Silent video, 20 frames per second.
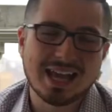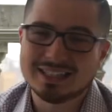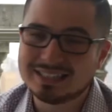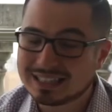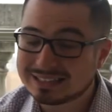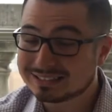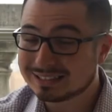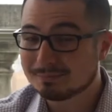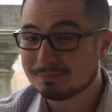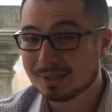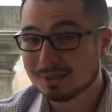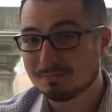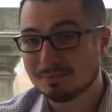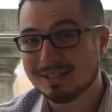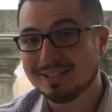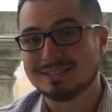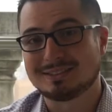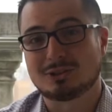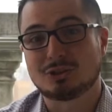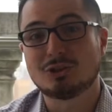And that's a big
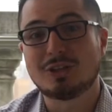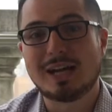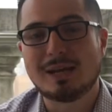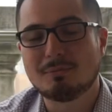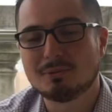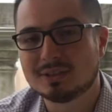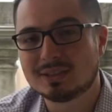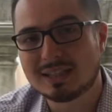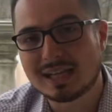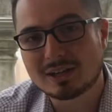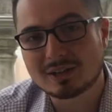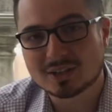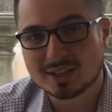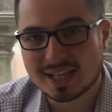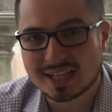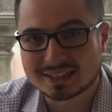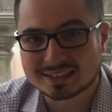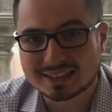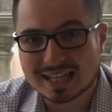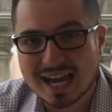piece. You're able to now
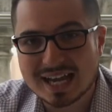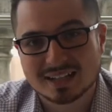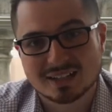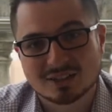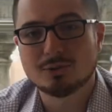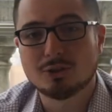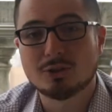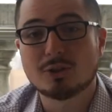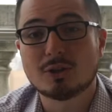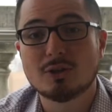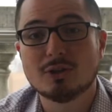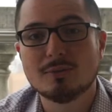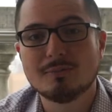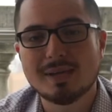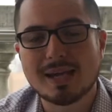collect data. You're going to